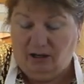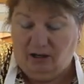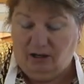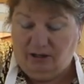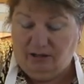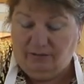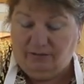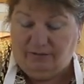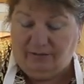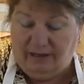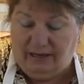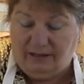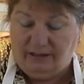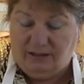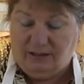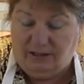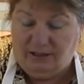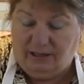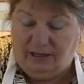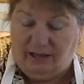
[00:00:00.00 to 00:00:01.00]
all of that
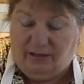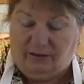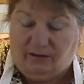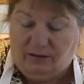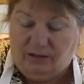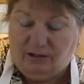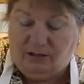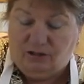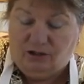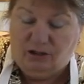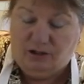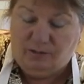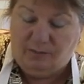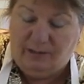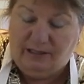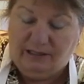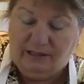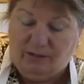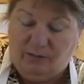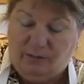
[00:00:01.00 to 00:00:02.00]
together, so just
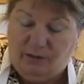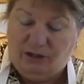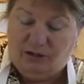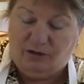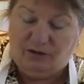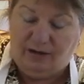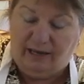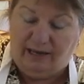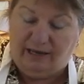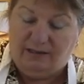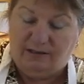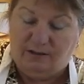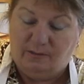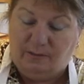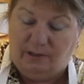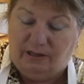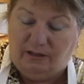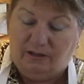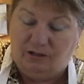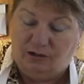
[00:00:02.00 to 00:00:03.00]
mix it with your hands
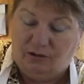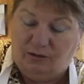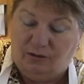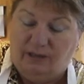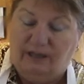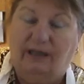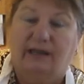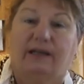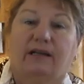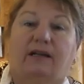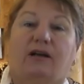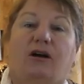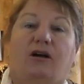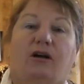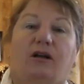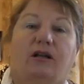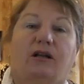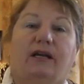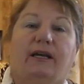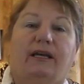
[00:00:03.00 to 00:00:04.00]
because you can get it
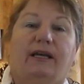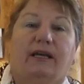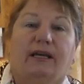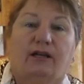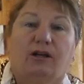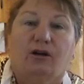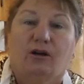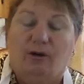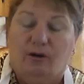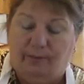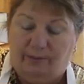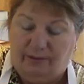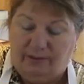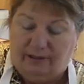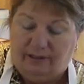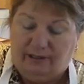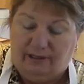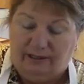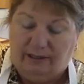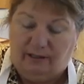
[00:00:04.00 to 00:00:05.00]
all
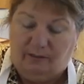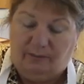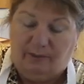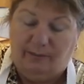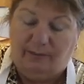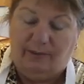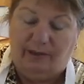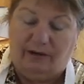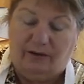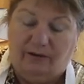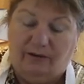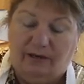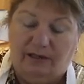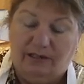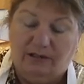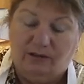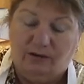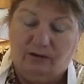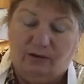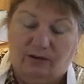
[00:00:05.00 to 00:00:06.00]
incorporated a little bit better, and
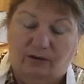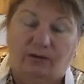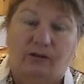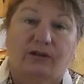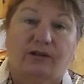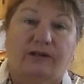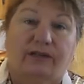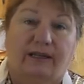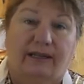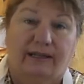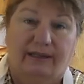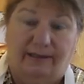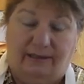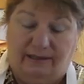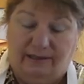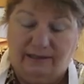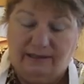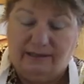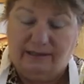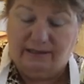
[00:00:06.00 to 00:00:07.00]
it's going to look like
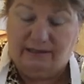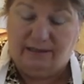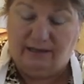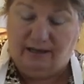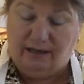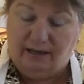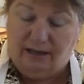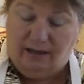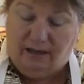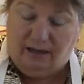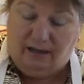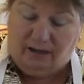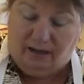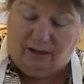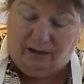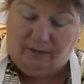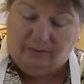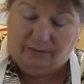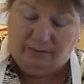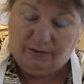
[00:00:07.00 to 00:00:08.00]
this.
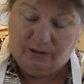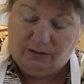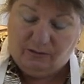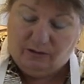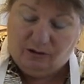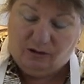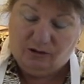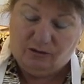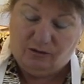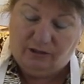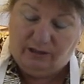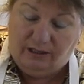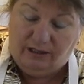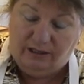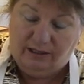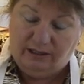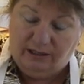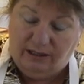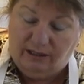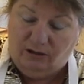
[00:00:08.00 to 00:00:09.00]
Um, so I'm just going to
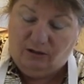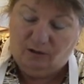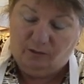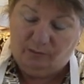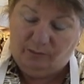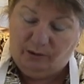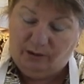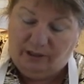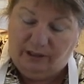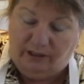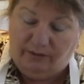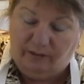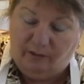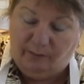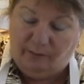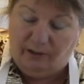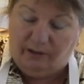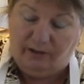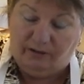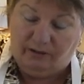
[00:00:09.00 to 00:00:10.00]
continue putting
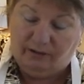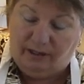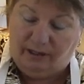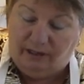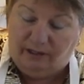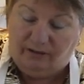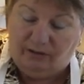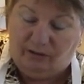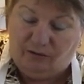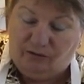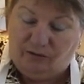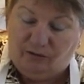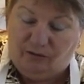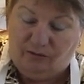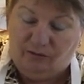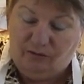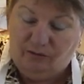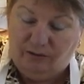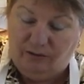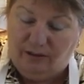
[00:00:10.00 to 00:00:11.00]
the butter in
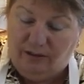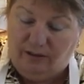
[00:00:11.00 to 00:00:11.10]
through.